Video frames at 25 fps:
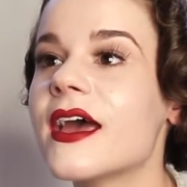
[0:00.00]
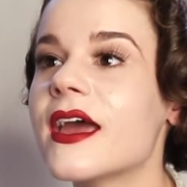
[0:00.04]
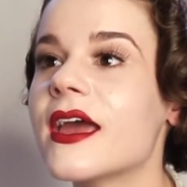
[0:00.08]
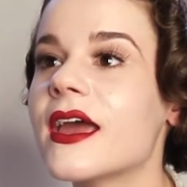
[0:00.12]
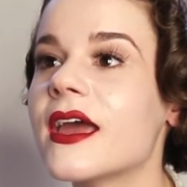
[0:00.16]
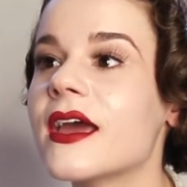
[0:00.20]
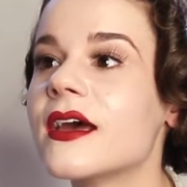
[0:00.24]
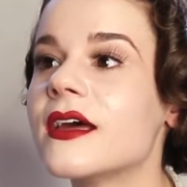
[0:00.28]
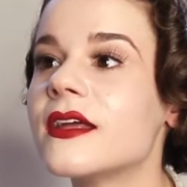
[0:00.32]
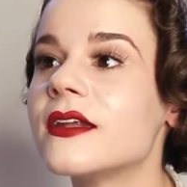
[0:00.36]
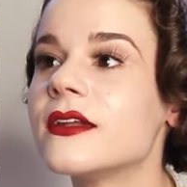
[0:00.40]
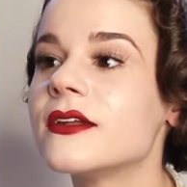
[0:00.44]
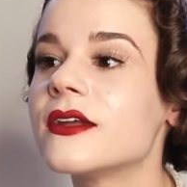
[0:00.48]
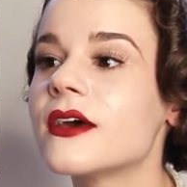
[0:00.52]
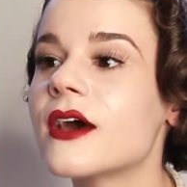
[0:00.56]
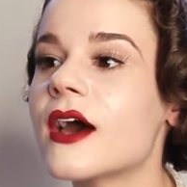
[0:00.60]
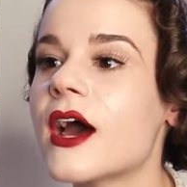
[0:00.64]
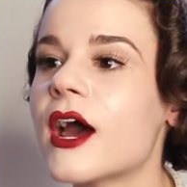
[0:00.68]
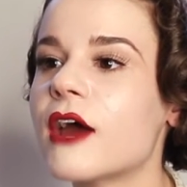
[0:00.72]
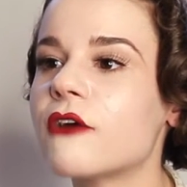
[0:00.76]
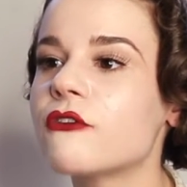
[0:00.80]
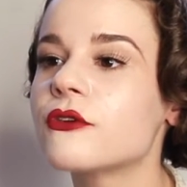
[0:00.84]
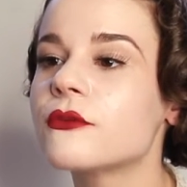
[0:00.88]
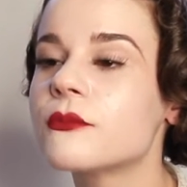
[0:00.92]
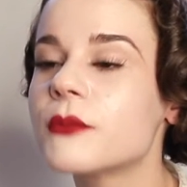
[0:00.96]
And
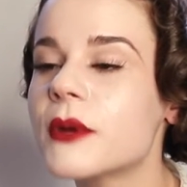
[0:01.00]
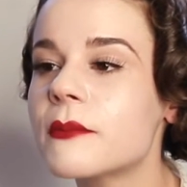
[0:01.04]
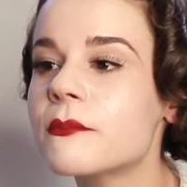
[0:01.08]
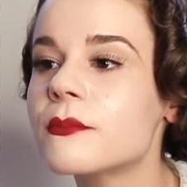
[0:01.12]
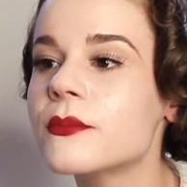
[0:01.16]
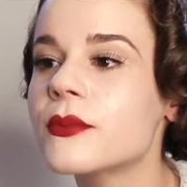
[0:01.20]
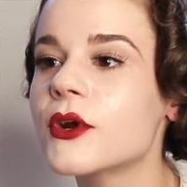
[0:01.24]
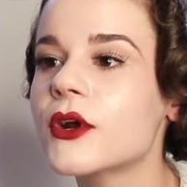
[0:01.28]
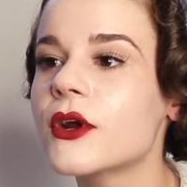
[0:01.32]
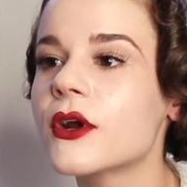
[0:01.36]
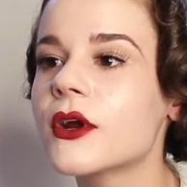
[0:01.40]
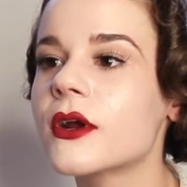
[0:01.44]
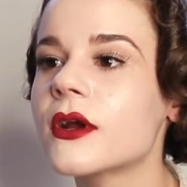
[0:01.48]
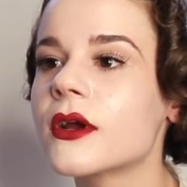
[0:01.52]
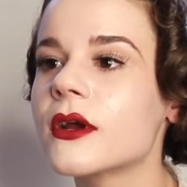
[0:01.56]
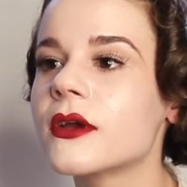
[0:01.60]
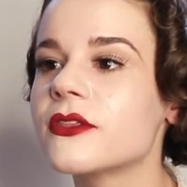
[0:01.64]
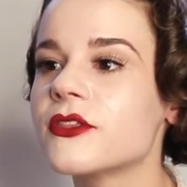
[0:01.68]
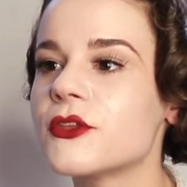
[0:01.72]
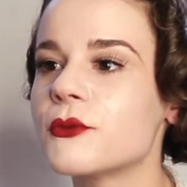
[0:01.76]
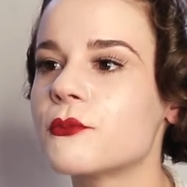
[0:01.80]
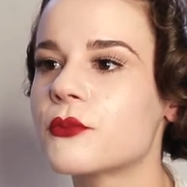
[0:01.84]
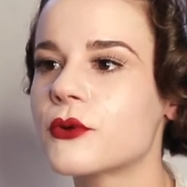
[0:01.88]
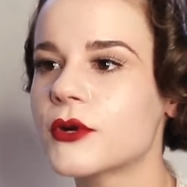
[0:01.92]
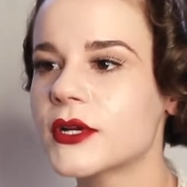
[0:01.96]
I remember
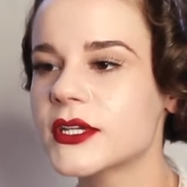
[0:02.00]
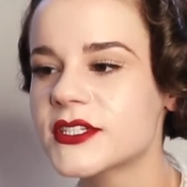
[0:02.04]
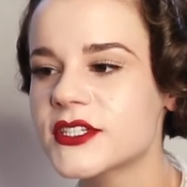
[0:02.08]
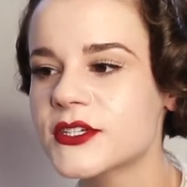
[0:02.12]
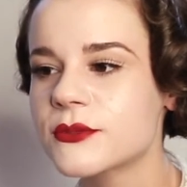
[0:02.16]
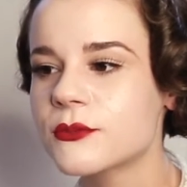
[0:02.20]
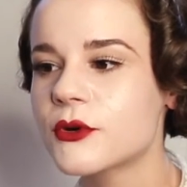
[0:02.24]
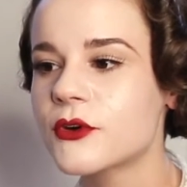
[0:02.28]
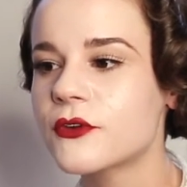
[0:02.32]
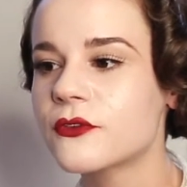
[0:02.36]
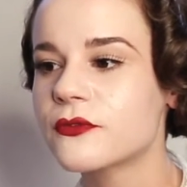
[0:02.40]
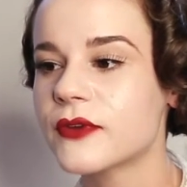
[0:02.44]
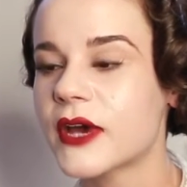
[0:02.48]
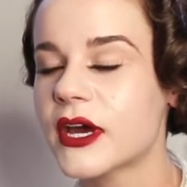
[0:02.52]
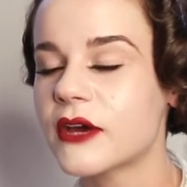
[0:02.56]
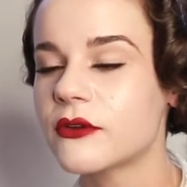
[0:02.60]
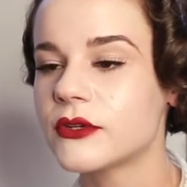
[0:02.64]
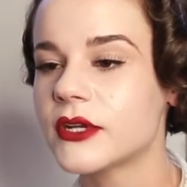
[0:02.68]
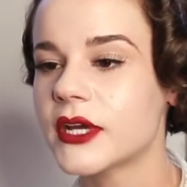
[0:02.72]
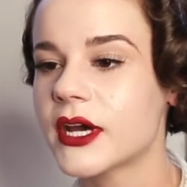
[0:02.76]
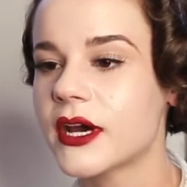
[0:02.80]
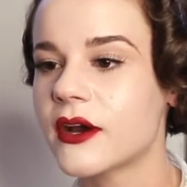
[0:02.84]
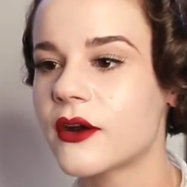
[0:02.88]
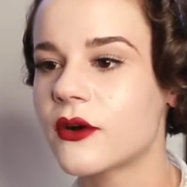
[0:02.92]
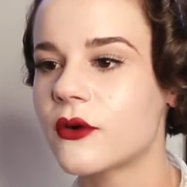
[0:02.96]
the principal
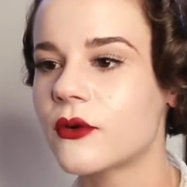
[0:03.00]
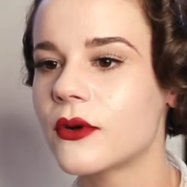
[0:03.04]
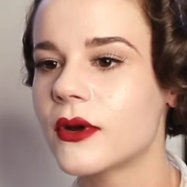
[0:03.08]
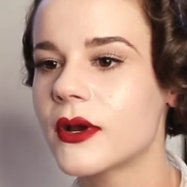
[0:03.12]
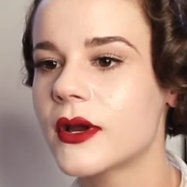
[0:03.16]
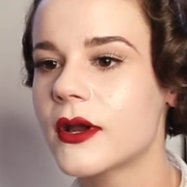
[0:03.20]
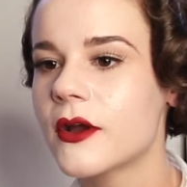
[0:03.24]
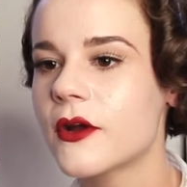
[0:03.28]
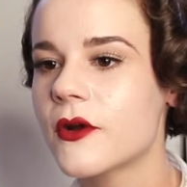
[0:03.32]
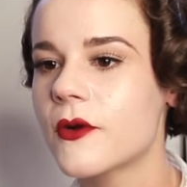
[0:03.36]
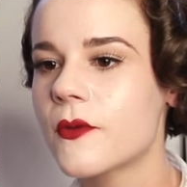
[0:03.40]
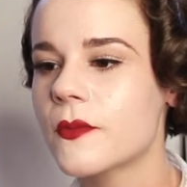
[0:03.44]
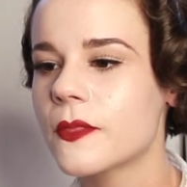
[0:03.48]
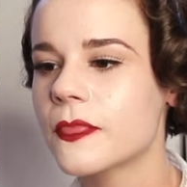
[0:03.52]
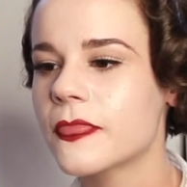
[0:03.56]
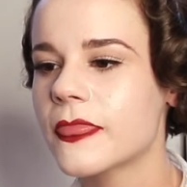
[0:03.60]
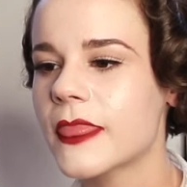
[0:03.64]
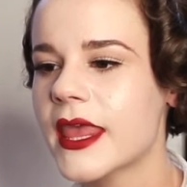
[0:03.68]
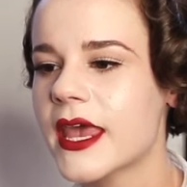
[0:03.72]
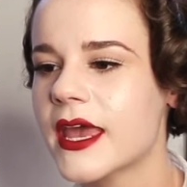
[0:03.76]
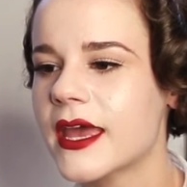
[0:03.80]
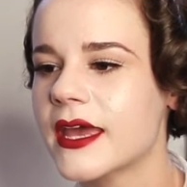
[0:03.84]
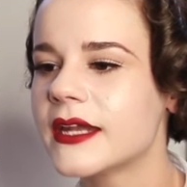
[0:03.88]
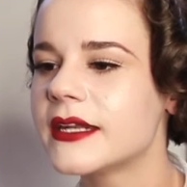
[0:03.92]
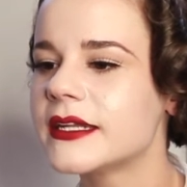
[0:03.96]
found out,
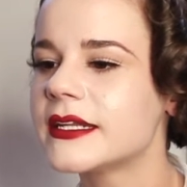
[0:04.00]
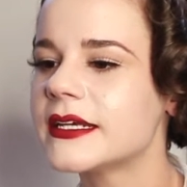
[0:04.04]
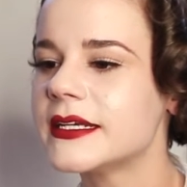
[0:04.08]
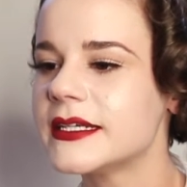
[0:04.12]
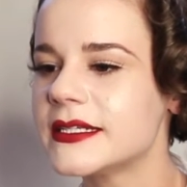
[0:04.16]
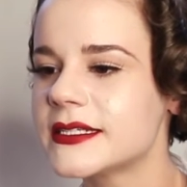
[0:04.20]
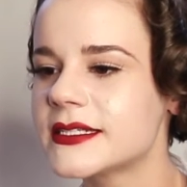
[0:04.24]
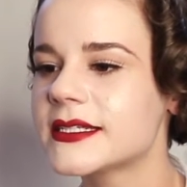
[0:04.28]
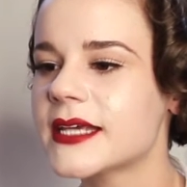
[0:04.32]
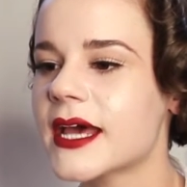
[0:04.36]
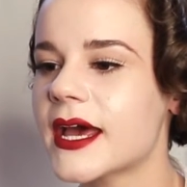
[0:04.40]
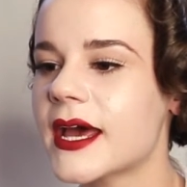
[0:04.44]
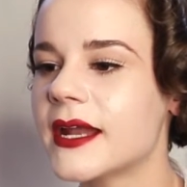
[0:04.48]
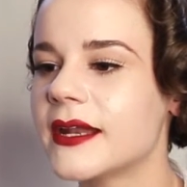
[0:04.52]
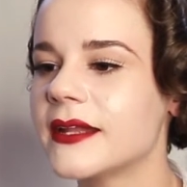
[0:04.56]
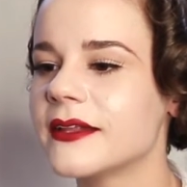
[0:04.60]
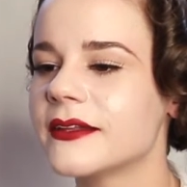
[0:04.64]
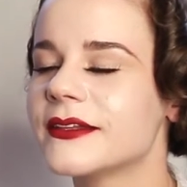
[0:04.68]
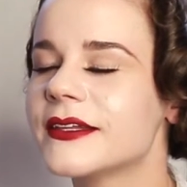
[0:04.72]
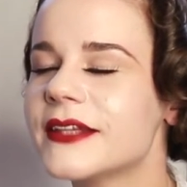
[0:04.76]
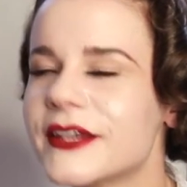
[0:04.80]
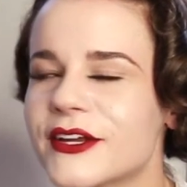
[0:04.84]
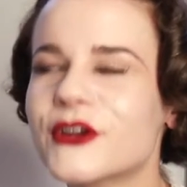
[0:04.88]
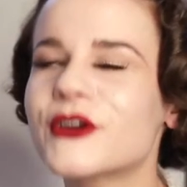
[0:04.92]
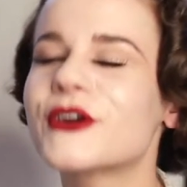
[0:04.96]
and he said,
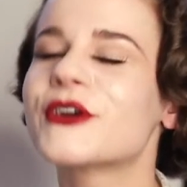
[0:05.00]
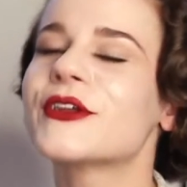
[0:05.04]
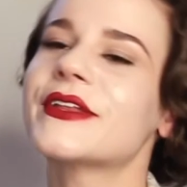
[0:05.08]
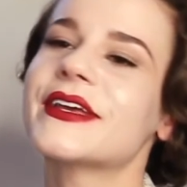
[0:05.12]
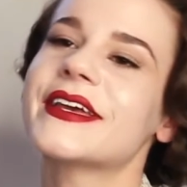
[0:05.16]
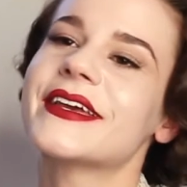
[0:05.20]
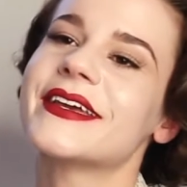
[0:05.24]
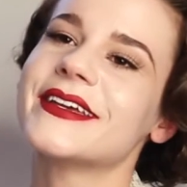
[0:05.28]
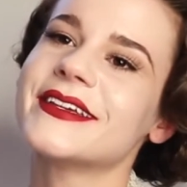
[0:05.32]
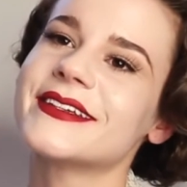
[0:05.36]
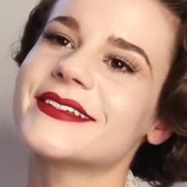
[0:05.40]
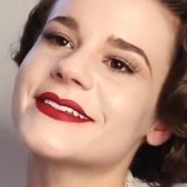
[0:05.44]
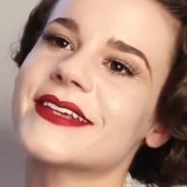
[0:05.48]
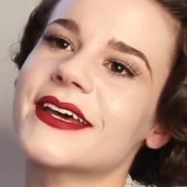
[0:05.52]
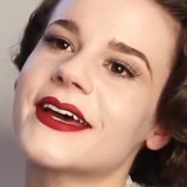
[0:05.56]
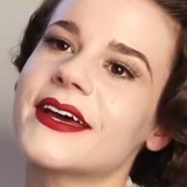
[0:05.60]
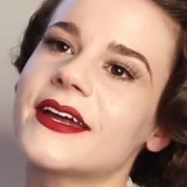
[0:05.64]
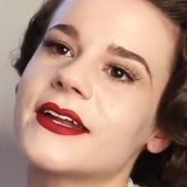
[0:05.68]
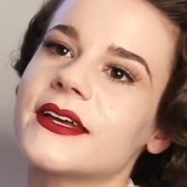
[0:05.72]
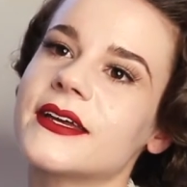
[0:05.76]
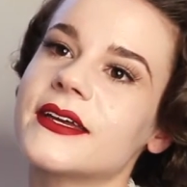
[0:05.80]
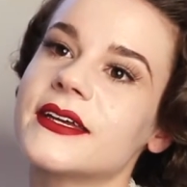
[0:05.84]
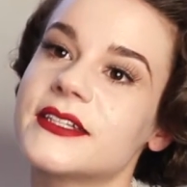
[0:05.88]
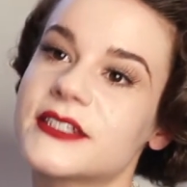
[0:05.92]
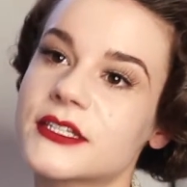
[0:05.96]
literally he
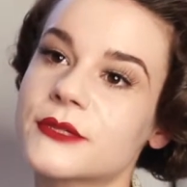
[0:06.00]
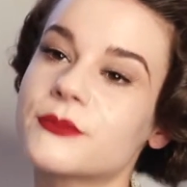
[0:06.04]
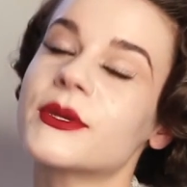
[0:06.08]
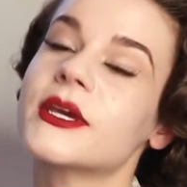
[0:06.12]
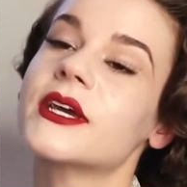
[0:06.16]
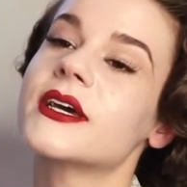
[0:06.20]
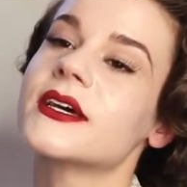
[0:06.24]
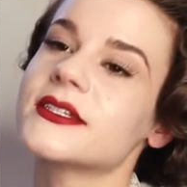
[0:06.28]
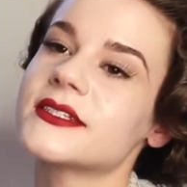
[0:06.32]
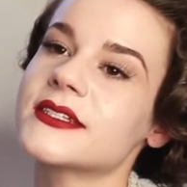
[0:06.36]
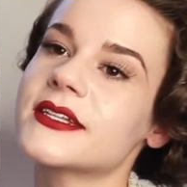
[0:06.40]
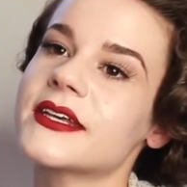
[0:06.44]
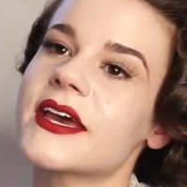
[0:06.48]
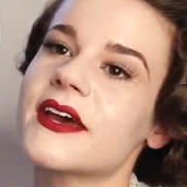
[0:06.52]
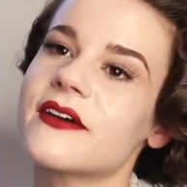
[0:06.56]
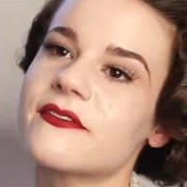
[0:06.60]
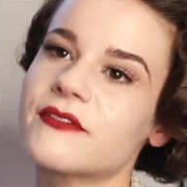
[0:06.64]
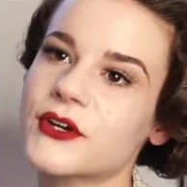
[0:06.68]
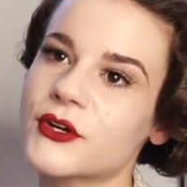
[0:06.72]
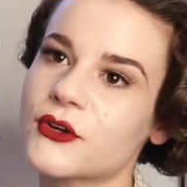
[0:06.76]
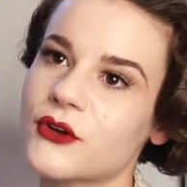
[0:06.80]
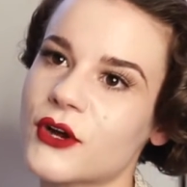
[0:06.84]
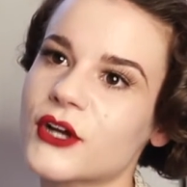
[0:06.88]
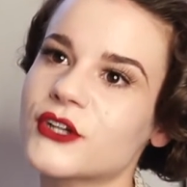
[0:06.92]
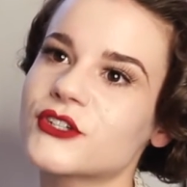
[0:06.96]
said, it's because they have
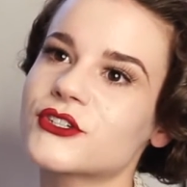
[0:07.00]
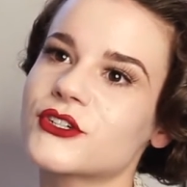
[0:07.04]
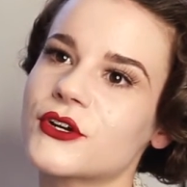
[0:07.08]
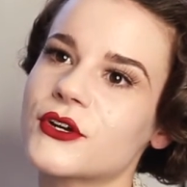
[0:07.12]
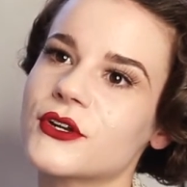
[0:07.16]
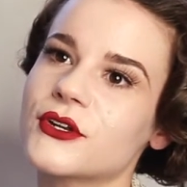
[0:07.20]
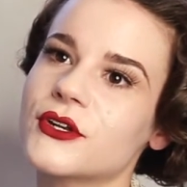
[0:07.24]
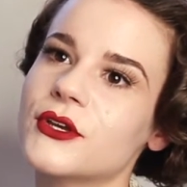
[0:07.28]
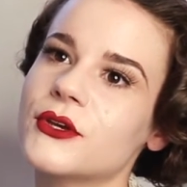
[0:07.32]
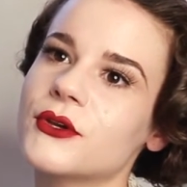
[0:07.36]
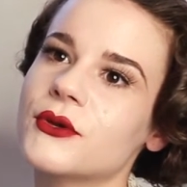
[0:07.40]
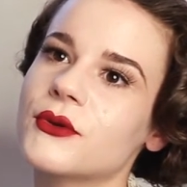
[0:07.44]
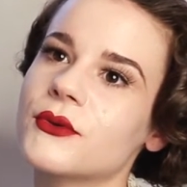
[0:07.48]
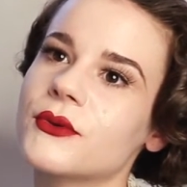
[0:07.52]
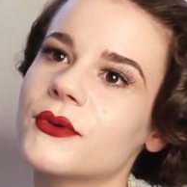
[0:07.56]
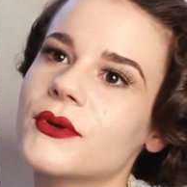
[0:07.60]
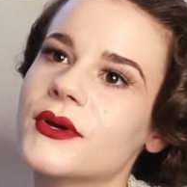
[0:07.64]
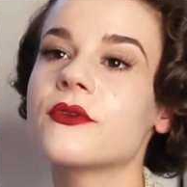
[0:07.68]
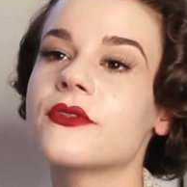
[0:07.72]
a crush on you.